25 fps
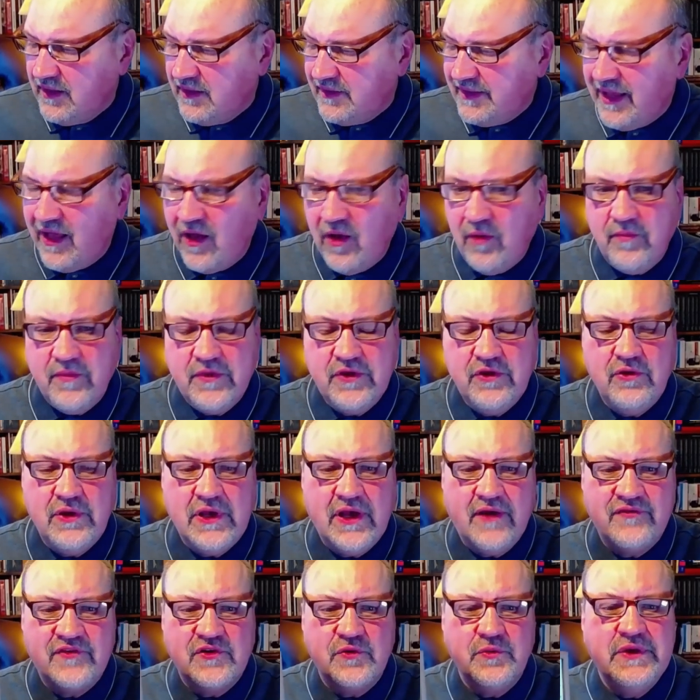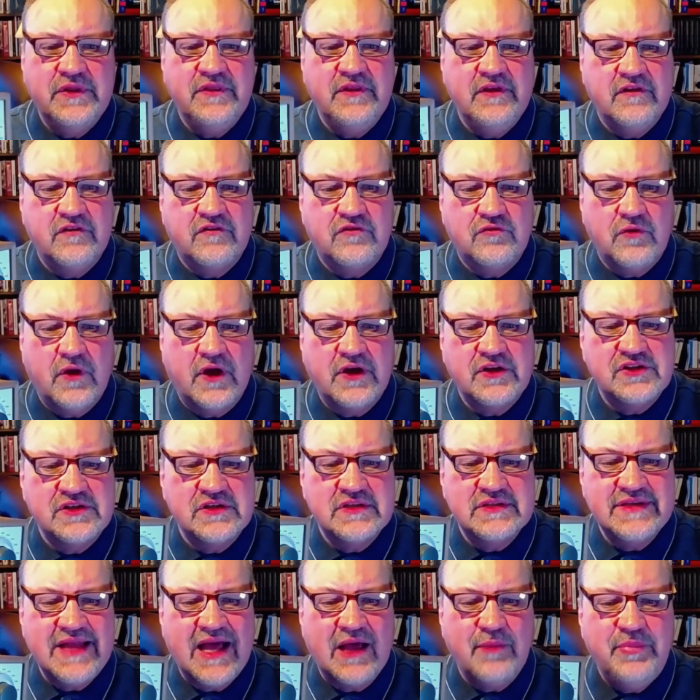Now, you have to read the
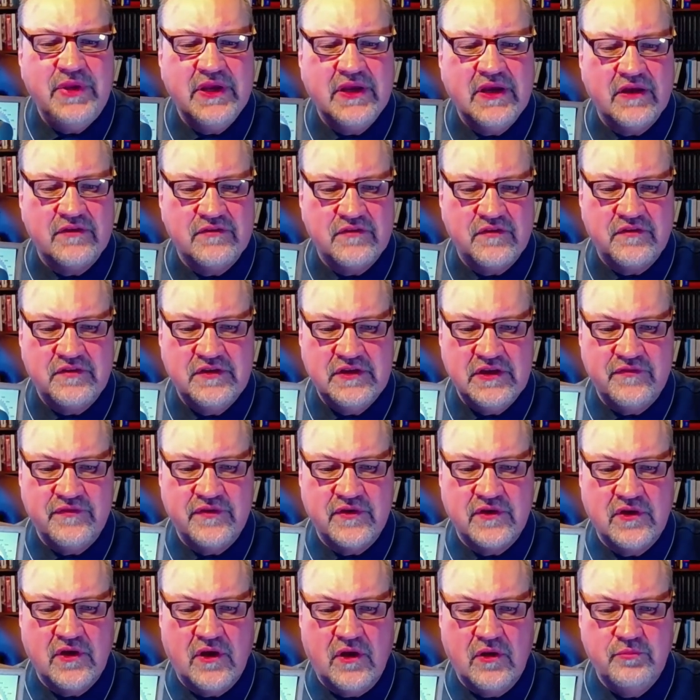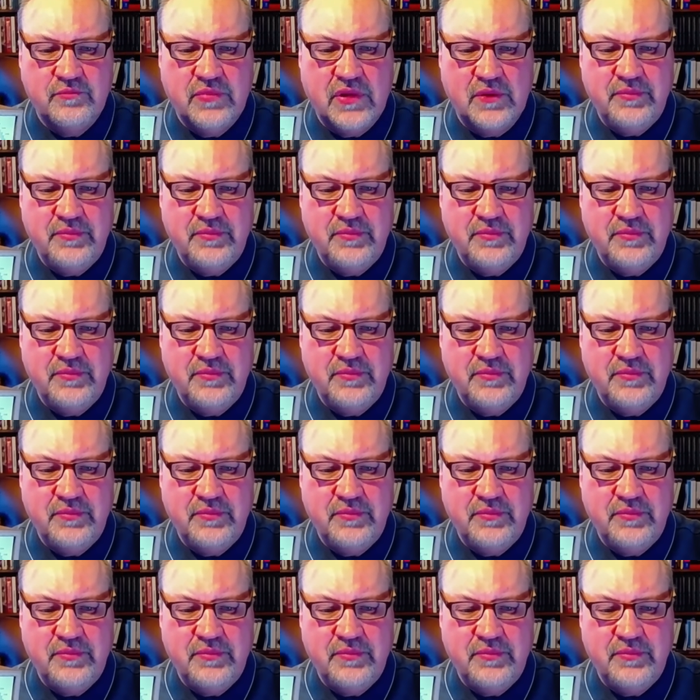instructions, not because it's difficult,